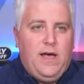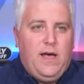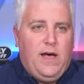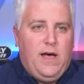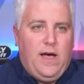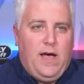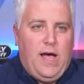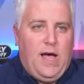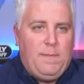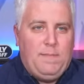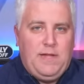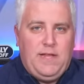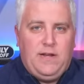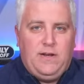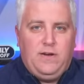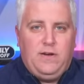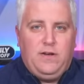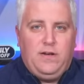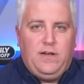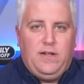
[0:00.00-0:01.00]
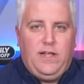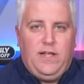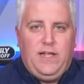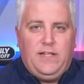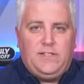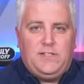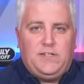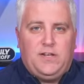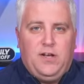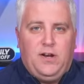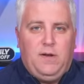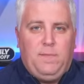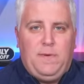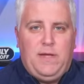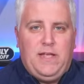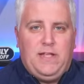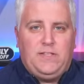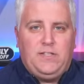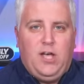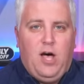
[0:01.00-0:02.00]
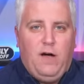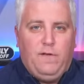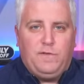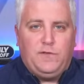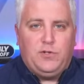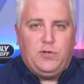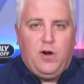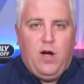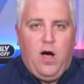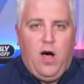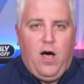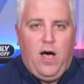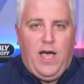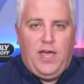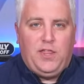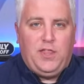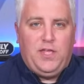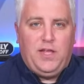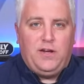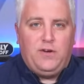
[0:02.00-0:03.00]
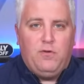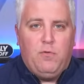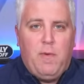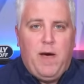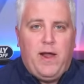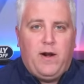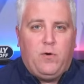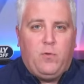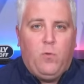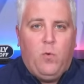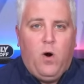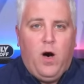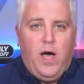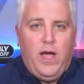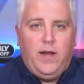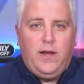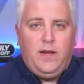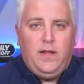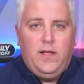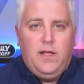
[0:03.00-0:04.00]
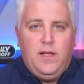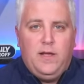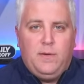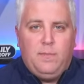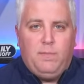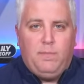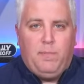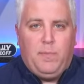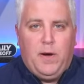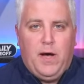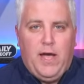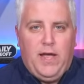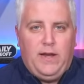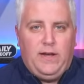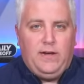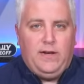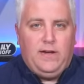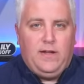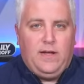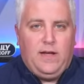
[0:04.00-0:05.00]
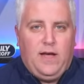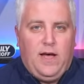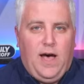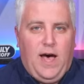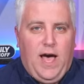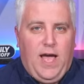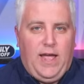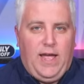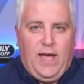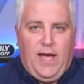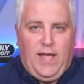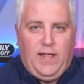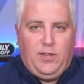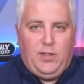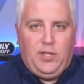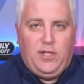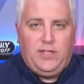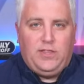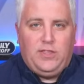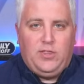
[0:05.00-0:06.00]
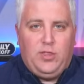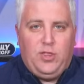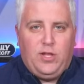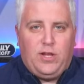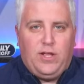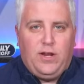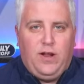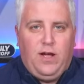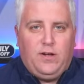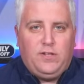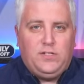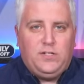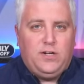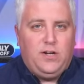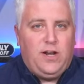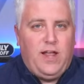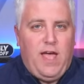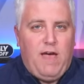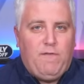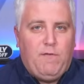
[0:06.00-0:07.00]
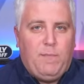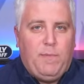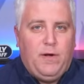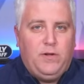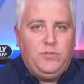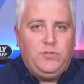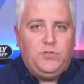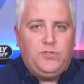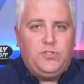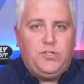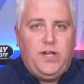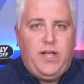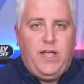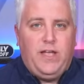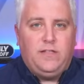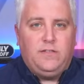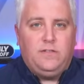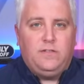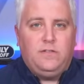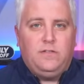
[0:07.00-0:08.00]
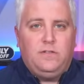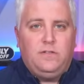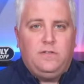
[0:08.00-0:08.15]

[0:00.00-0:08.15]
I mean, it's going to be a tough draw, I think, no matter what. But I think the Canucks are going to have a puncher's chance.